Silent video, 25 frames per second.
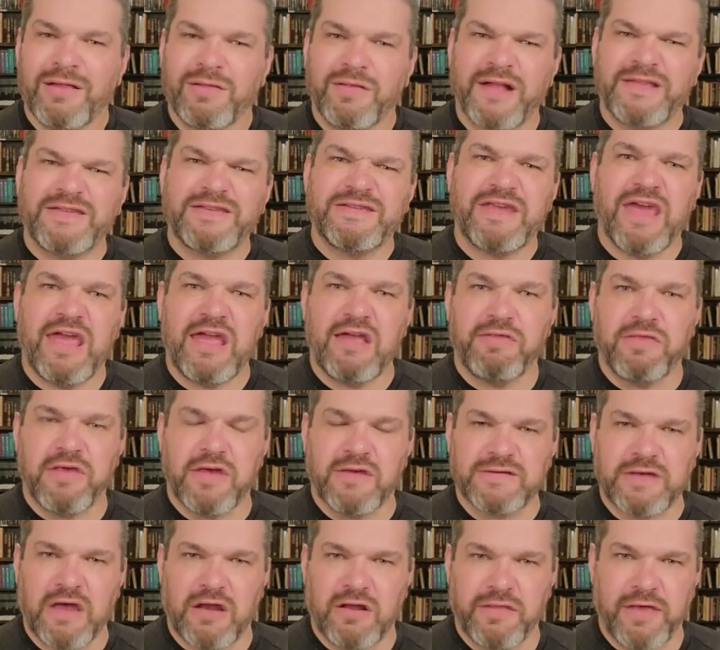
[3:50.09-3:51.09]
Let's take
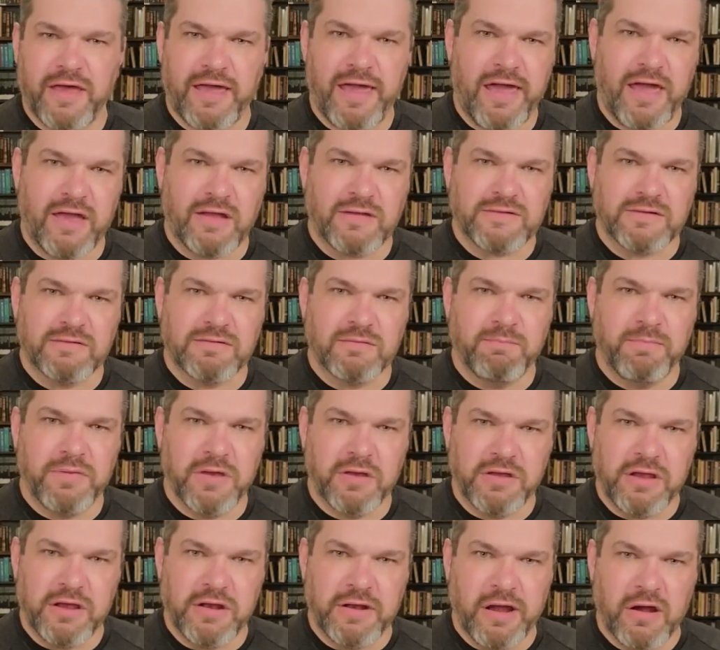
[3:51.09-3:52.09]
this out of the hands of the
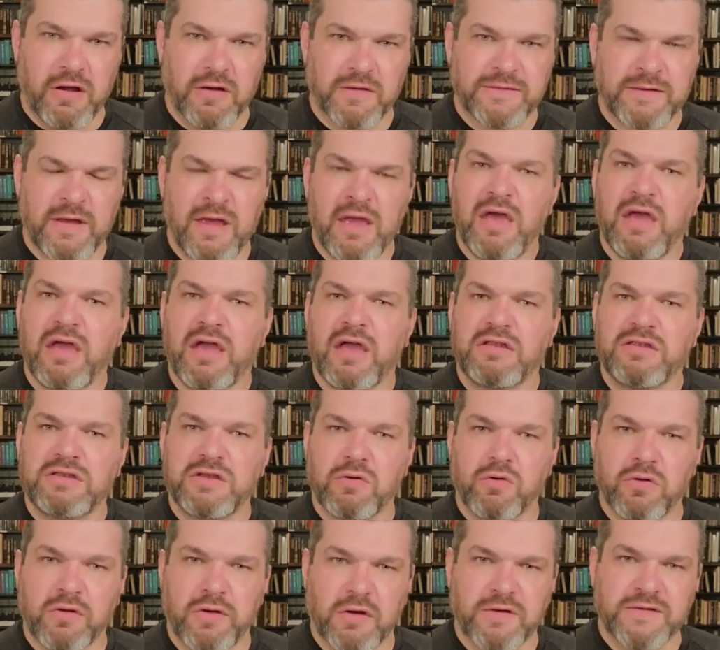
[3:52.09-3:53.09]
billionaires and
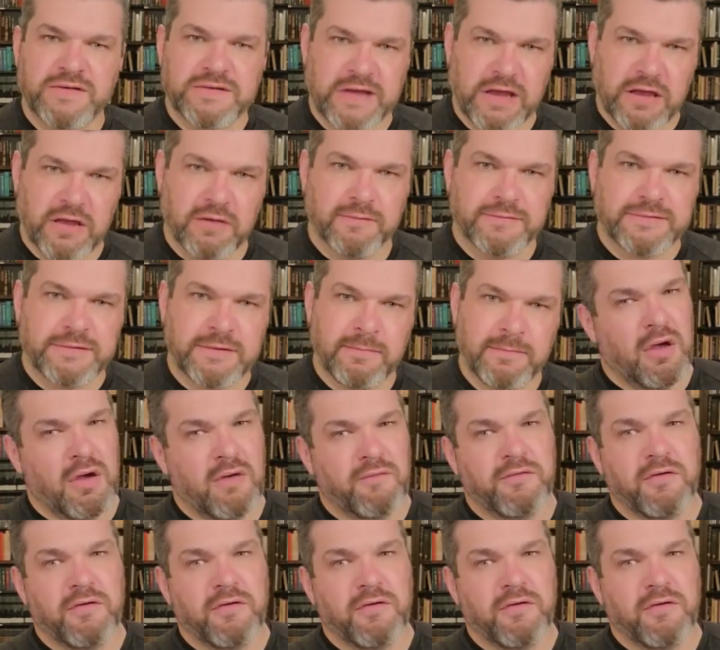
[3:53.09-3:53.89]
do it ourselves.